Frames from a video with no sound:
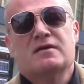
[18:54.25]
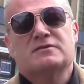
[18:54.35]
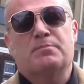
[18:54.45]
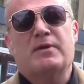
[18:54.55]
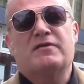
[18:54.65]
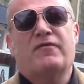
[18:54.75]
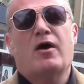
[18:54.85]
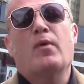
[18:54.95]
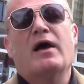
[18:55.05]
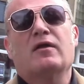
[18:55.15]
to bid
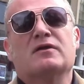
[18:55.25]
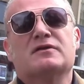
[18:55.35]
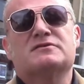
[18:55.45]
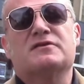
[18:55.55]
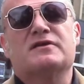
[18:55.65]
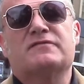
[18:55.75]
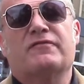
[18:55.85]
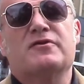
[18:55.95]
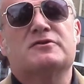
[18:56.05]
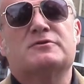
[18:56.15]
farewell to this
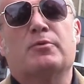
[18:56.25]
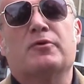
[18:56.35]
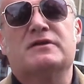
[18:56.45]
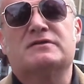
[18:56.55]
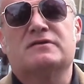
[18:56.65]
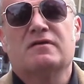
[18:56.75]
first point